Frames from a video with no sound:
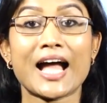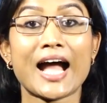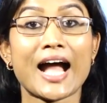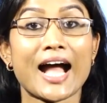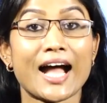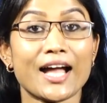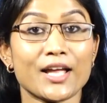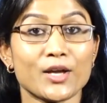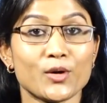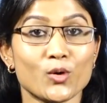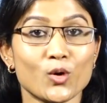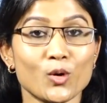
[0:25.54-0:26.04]

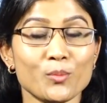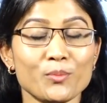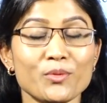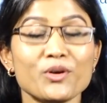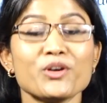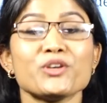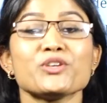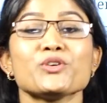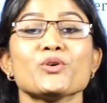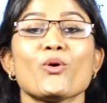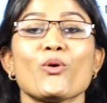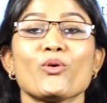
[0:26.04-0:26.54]
I hope
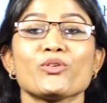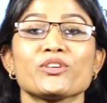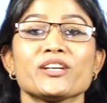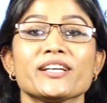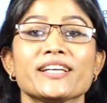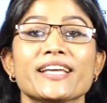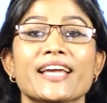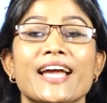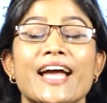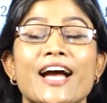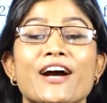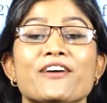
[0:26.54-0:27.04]
you already
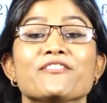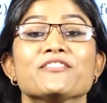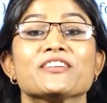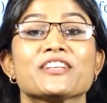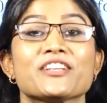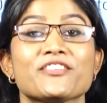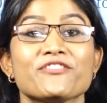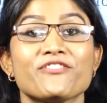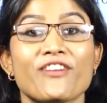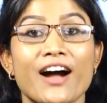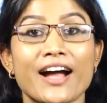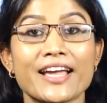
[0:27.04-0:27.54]
have
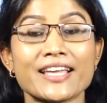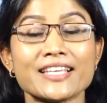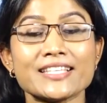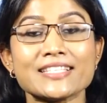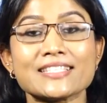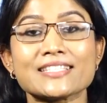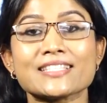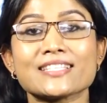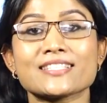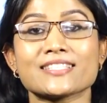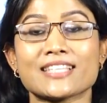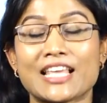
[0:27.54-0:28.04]

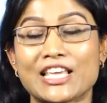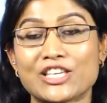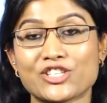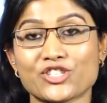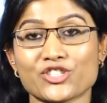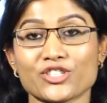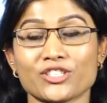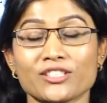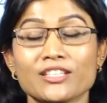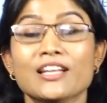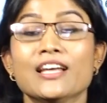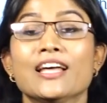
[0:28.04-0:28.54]
revised the
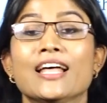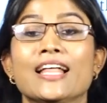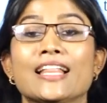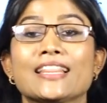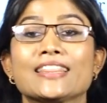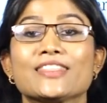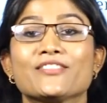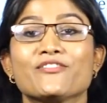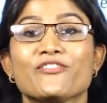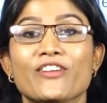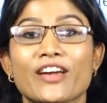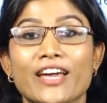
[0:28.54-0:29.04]
session
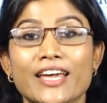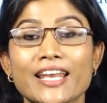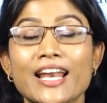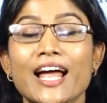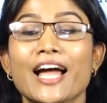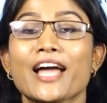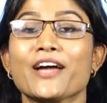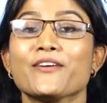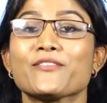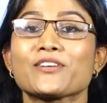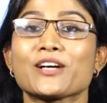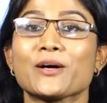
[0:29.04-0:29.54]
where I
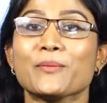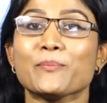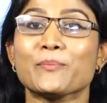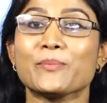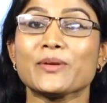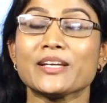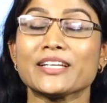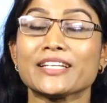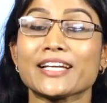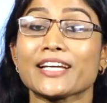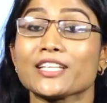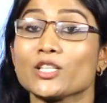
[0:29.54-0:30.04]
have
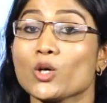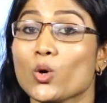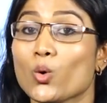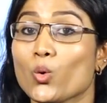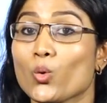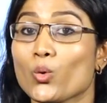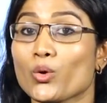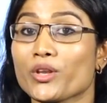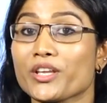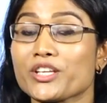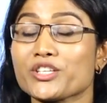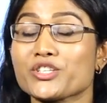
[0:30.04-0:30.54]
completed the
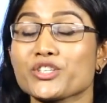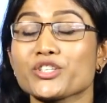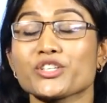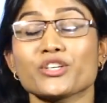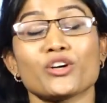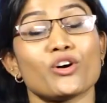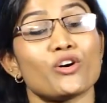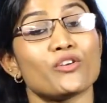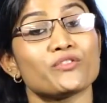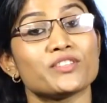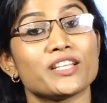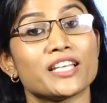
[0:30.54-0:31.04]
origin
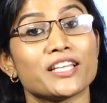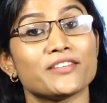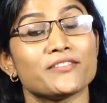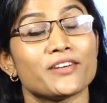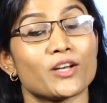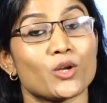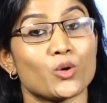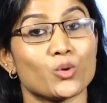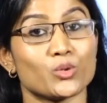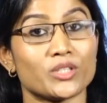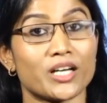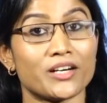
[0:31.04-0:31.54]
of the river
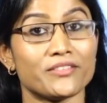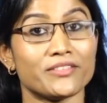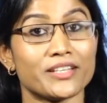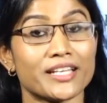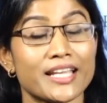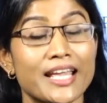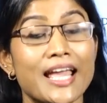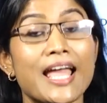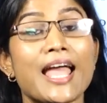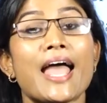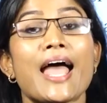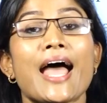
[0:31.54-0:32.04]

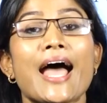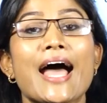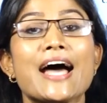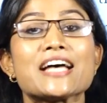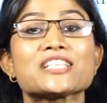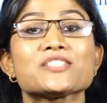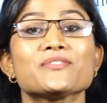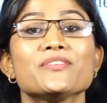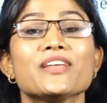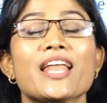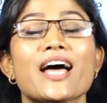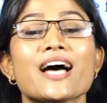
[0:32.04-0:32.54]
Godavari
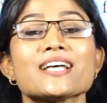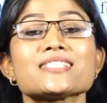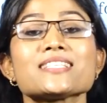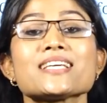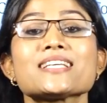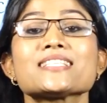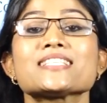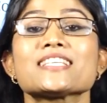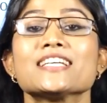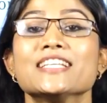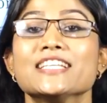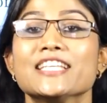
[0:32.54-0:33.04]
as well as
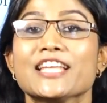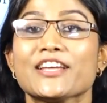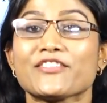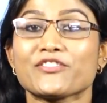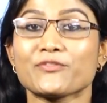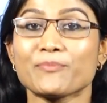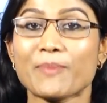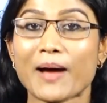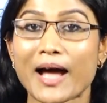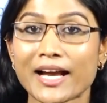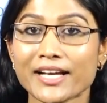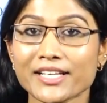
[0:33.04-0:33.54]
its left
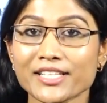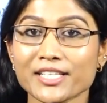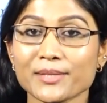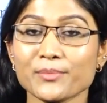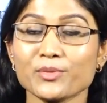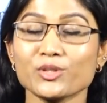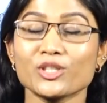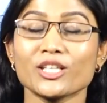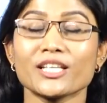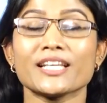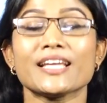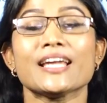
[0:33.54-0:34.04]
bank
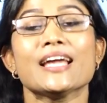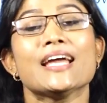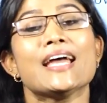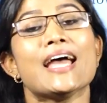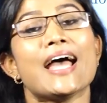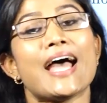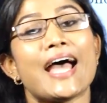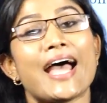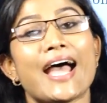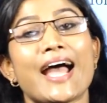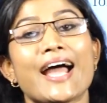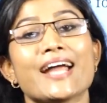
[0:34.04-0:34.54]
tributary
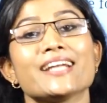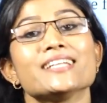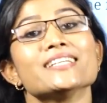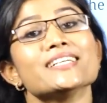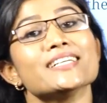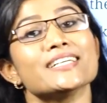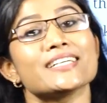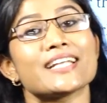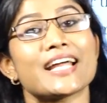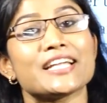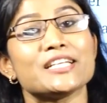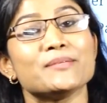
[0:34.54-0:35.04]
and
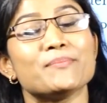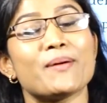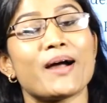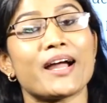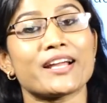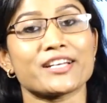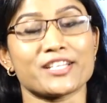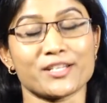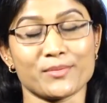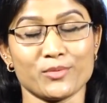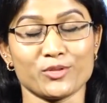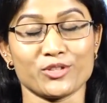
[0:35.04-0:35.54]
right
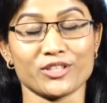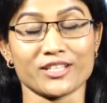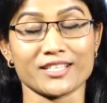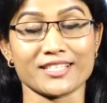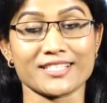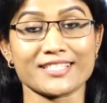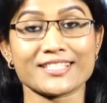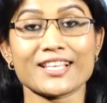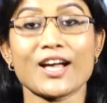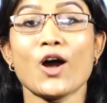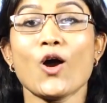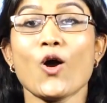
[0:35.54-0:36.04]
bank
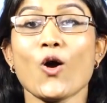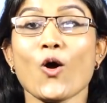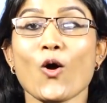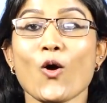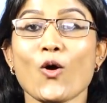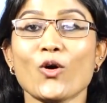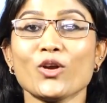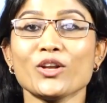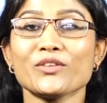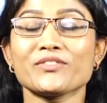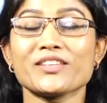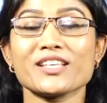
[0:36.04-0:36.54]
tributaries.
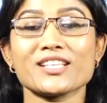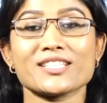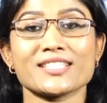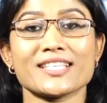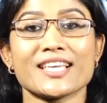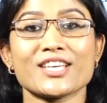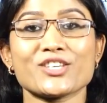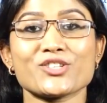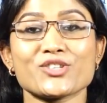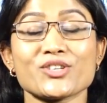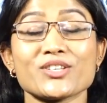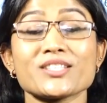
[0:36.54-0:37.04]
All of these
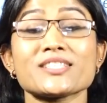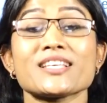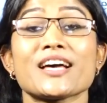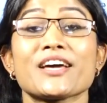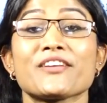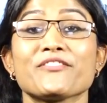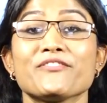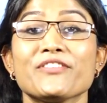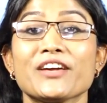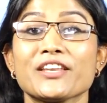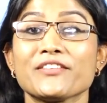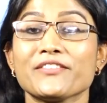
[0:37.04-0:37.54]
sessions are
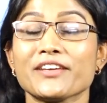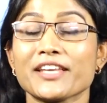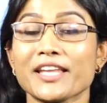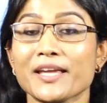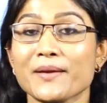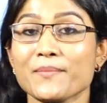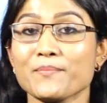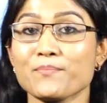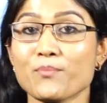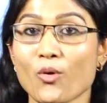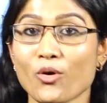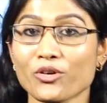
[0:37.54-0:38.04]
very
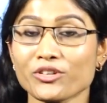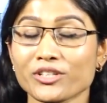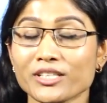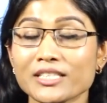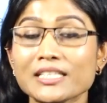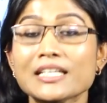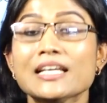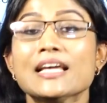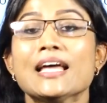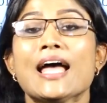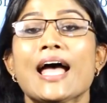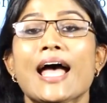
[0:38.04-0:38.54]
important
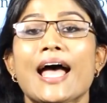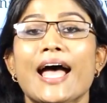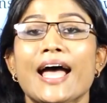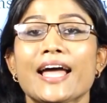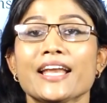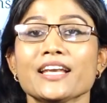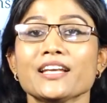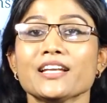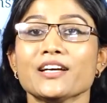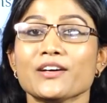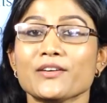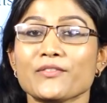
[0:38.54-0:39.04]

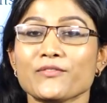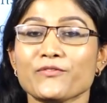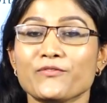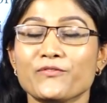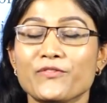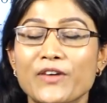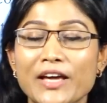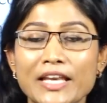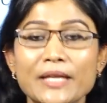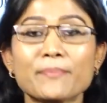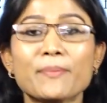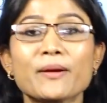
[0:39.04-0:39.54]
and
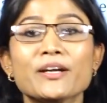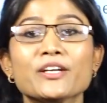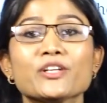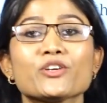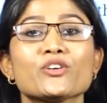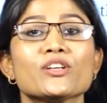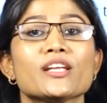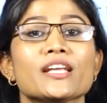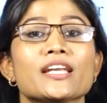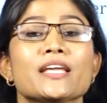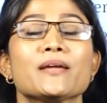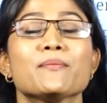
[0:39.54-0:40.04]
very
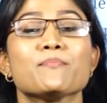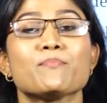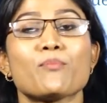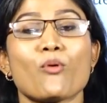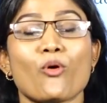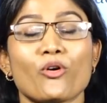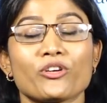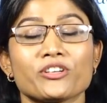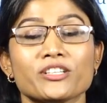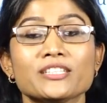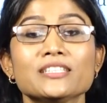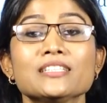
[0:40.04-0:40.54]
particularly
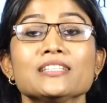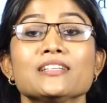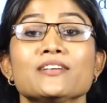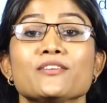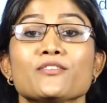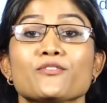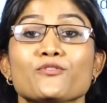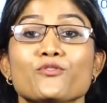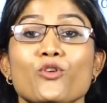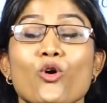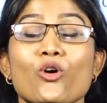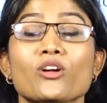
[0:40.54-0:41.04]
important
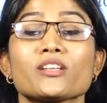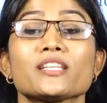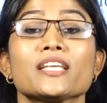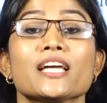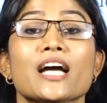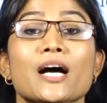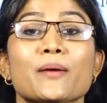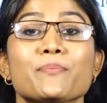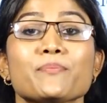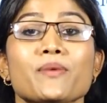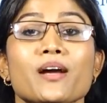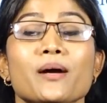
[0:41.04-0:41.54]
for the
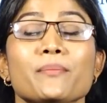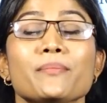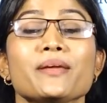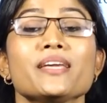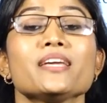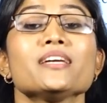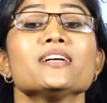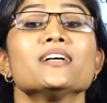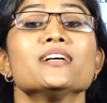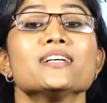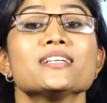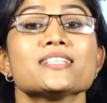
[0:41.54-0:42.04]

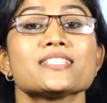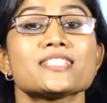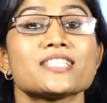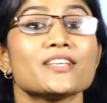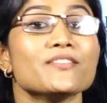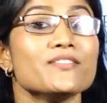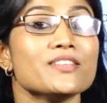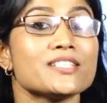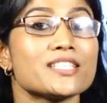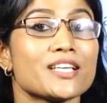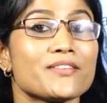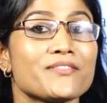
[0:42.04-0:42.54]
upcoming
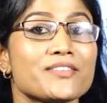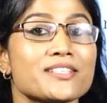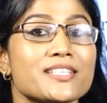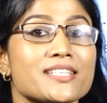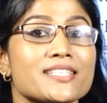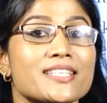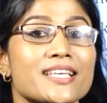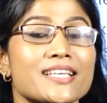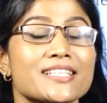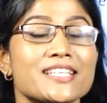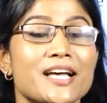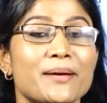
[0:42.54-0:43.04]
civil services
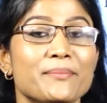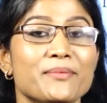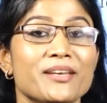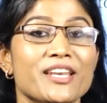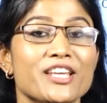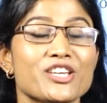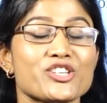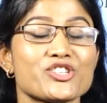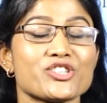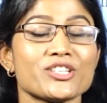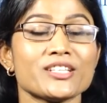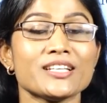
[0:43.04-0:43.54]

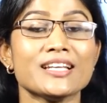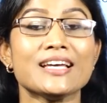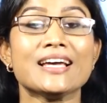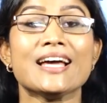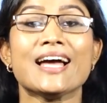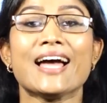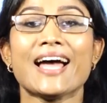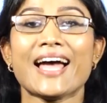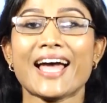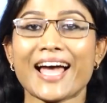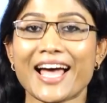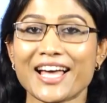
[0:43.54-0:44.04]
examination
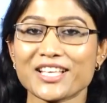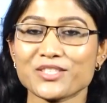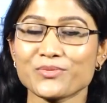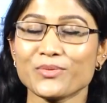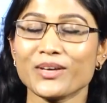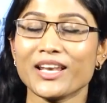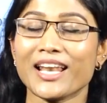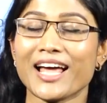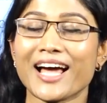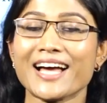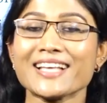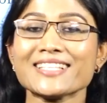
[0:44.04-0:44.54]
as
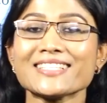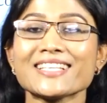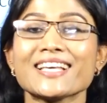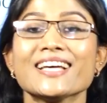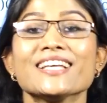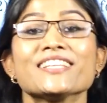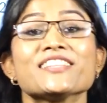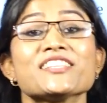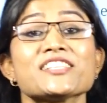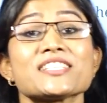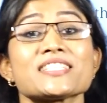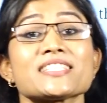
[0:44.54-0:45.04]
well as
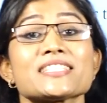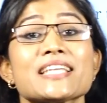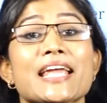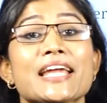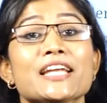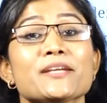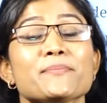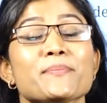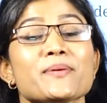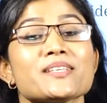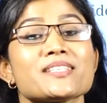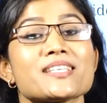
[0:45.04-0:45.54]
the
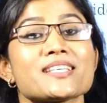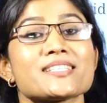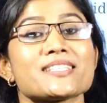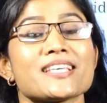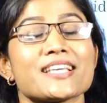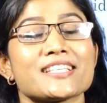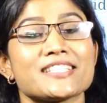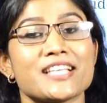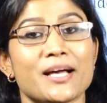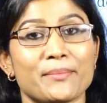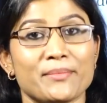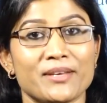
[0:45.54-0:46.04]
state PCS
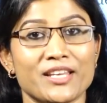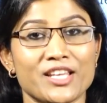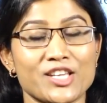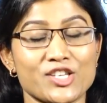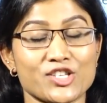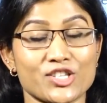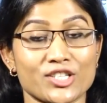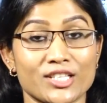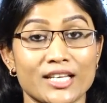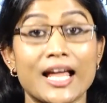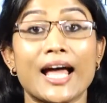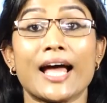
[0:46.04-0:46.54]

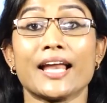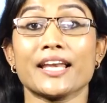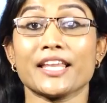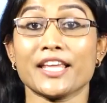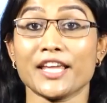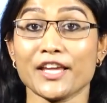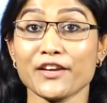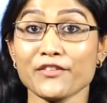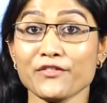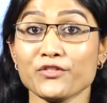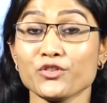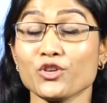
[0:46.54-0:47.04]
examination. And
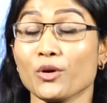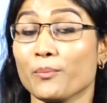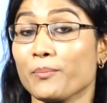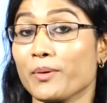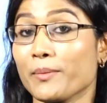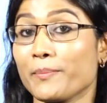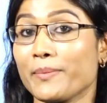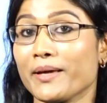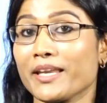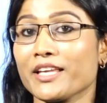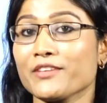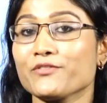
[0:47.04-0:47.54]
if you are
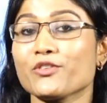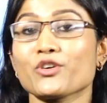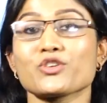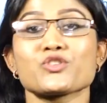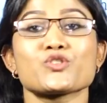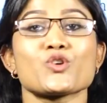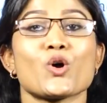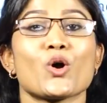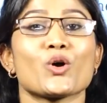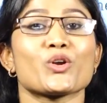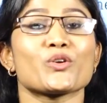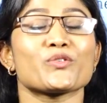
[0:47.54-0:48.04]
preparing for
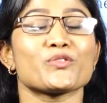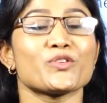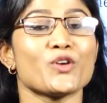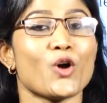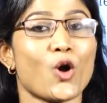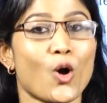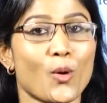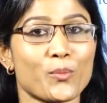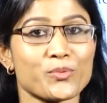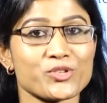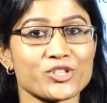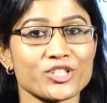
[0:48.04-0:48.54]
geography
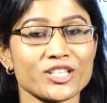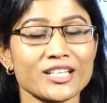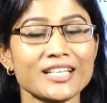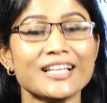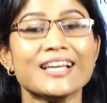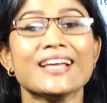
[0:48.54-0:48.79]
optional,